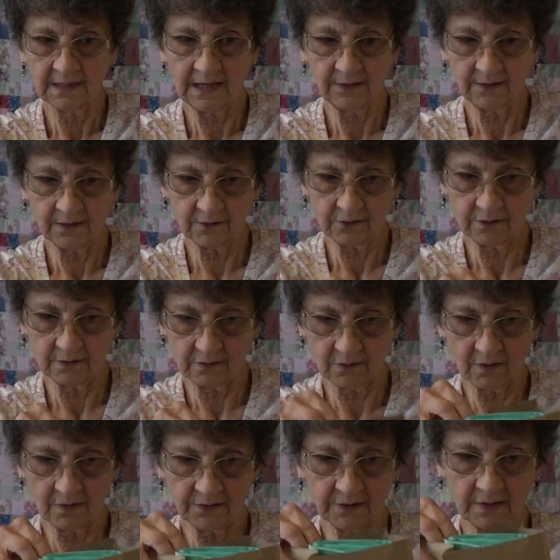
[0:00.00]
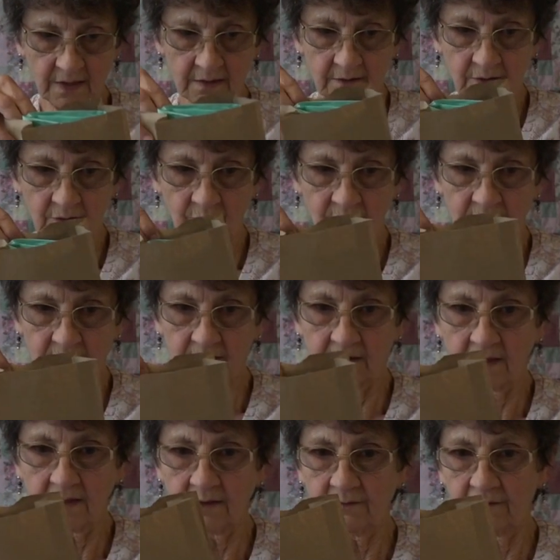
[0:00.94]
Now this is all set to
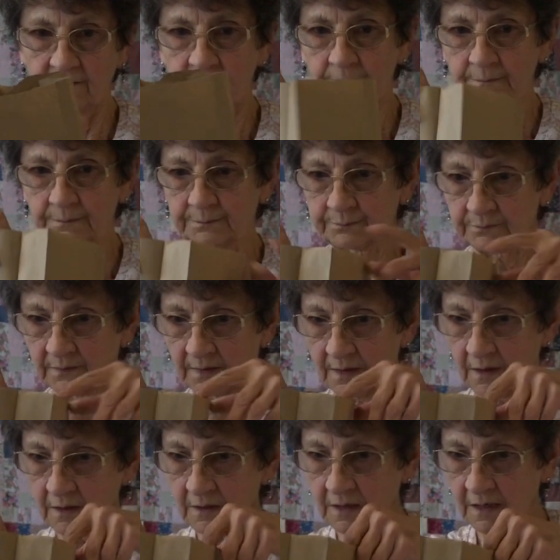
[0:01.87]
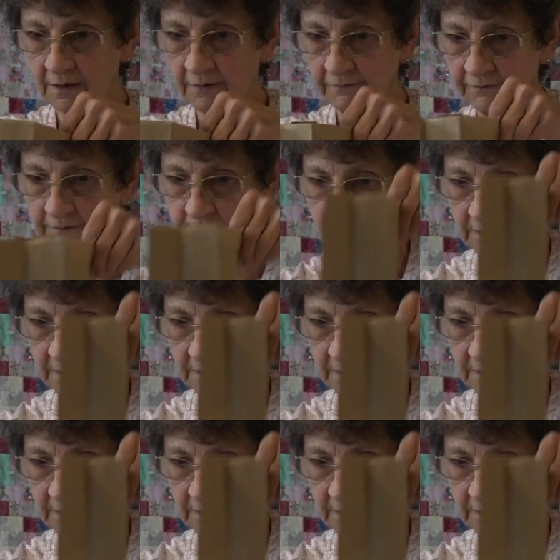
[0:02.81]
receive a gift.